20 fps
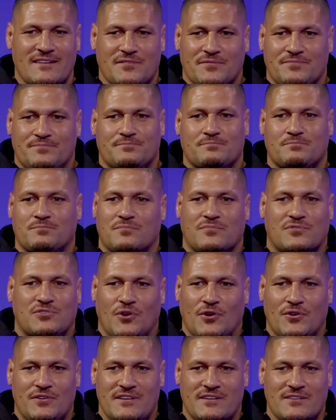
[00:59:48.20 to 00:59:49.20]
the
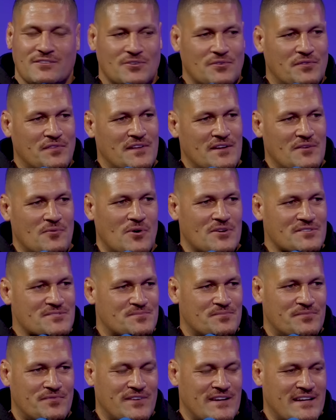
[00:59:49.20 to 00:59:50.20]
dirty little thing it
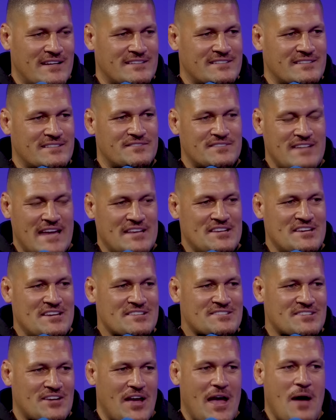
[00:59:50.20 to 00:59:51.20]
was fucking 10
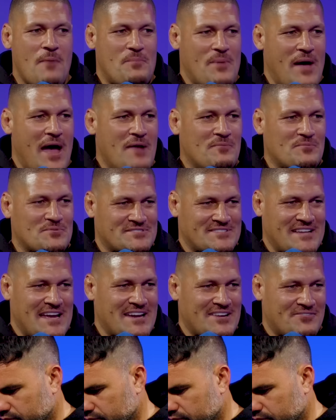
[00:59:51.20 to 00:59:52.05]
years ago. How bad was that